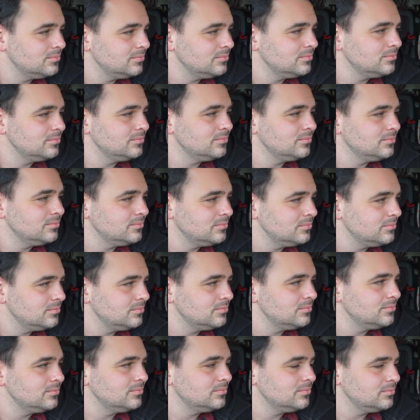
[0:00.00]

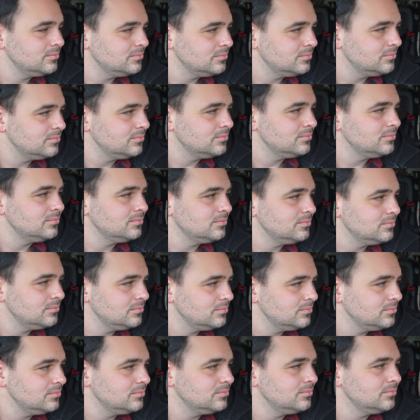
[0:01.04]

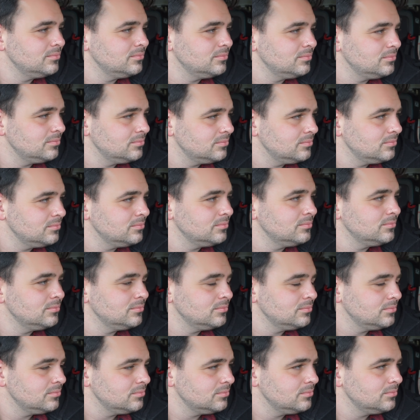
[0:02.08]

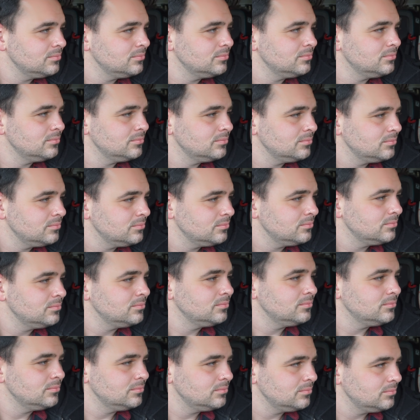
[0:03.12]

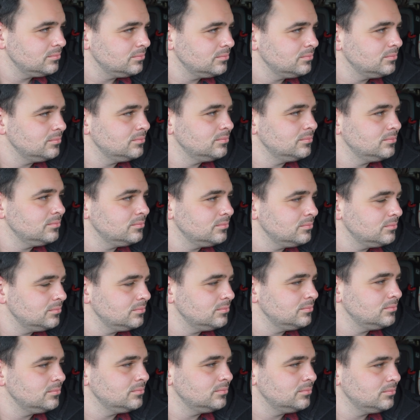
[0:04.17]

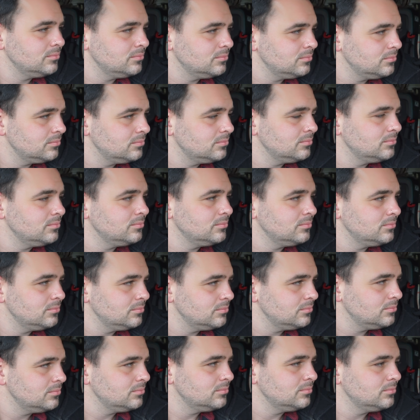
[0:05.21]

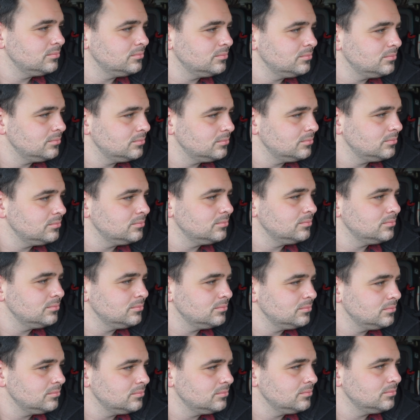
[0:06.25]

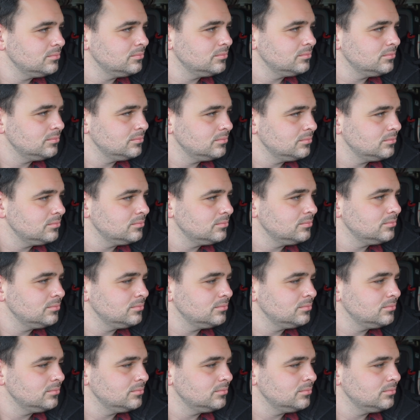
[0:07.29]
This person isn't speaking.